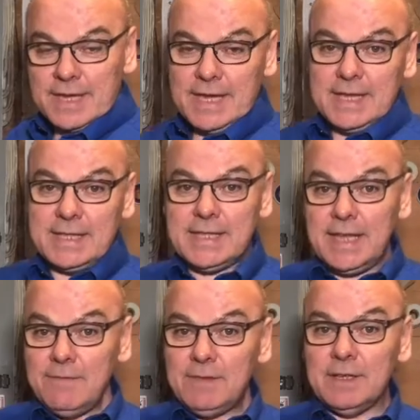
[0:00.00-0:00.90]
a
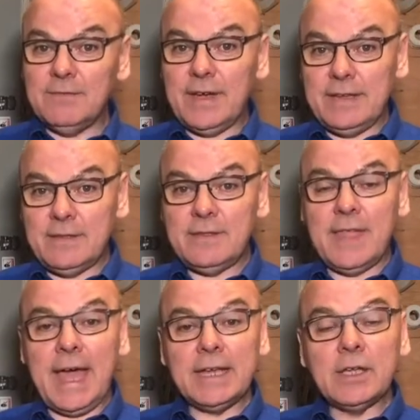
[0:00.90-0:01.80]
safety device
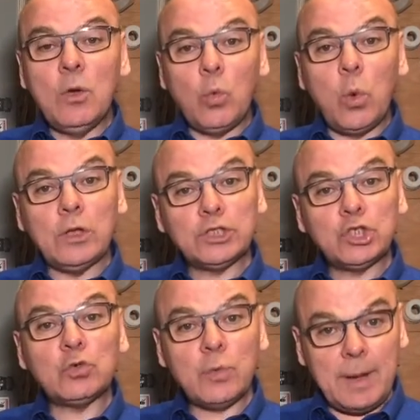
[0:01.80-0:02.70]
that will
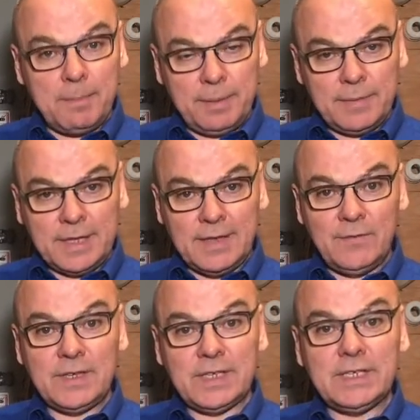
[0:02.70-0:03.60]
trip if
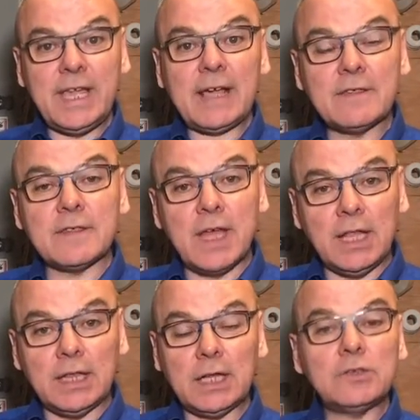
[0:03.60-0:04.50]
it detects
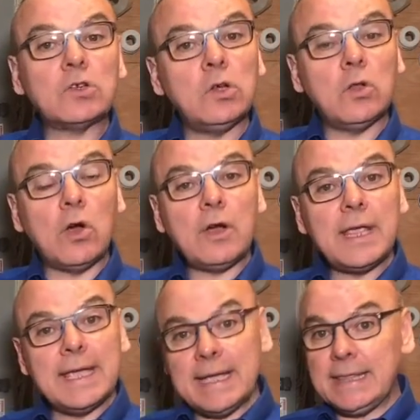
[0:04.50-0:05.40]
electrical
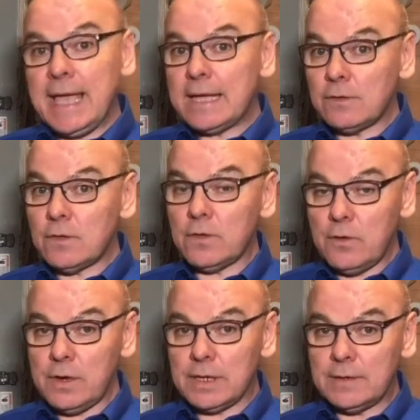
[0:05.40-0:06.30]
arcing in that
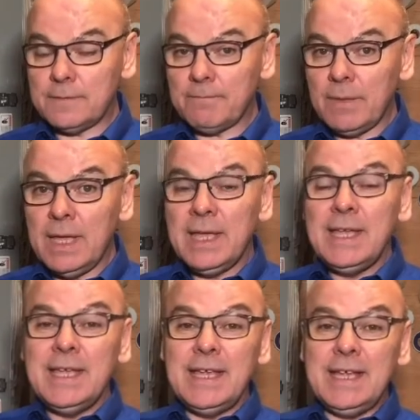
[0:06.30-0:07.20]
circuit.
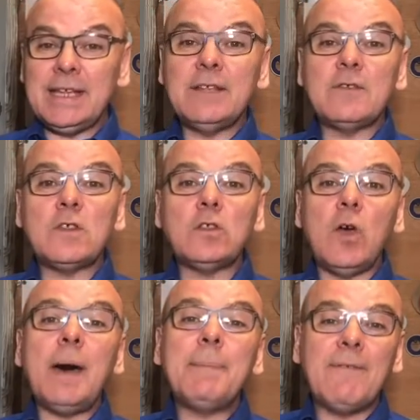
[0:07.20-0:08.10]
It can
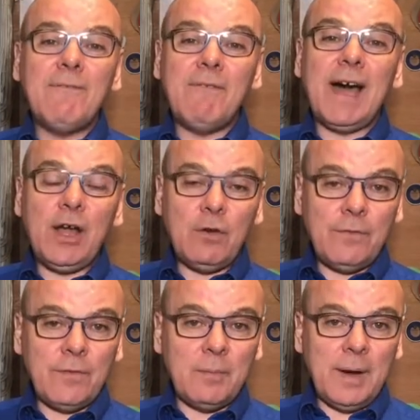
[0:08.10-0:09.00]
stop a fire
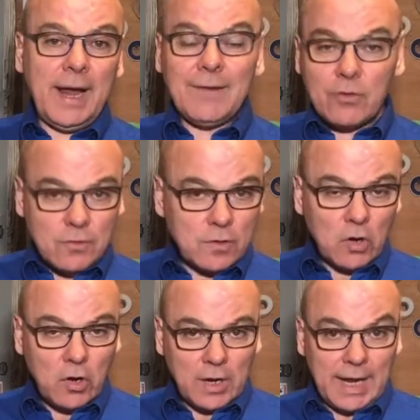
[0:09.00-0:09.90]
from ever
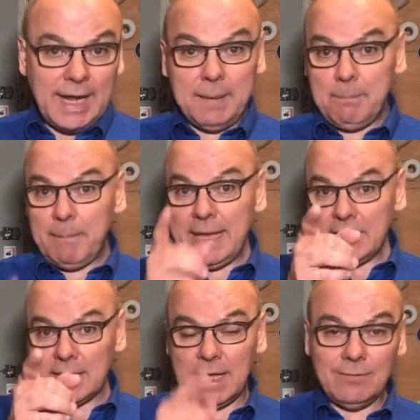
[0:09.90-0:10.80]
starting, and it may
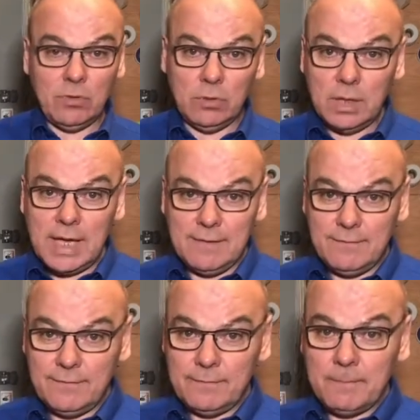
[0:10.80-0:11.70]
save your
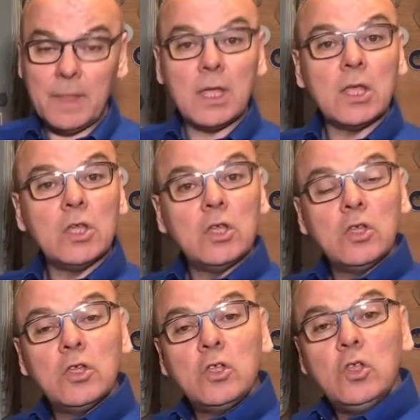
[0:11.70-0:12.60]
life.
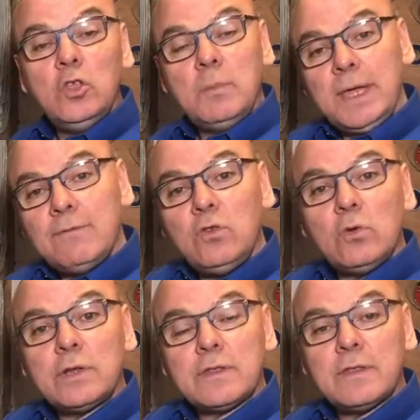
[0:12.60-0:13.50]
You may have
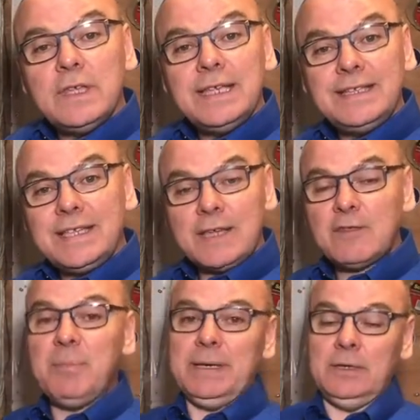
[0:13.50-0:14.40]
noticed the
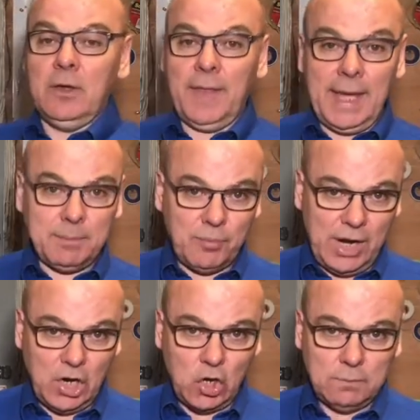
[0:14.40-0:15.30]
test button on that
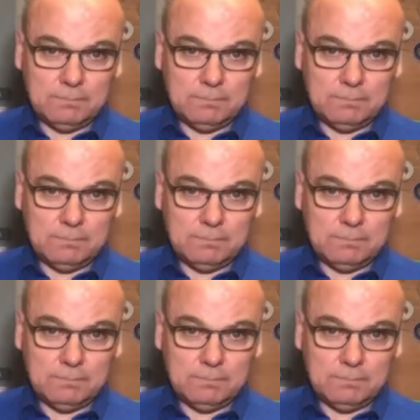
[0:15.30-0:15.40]
breaker.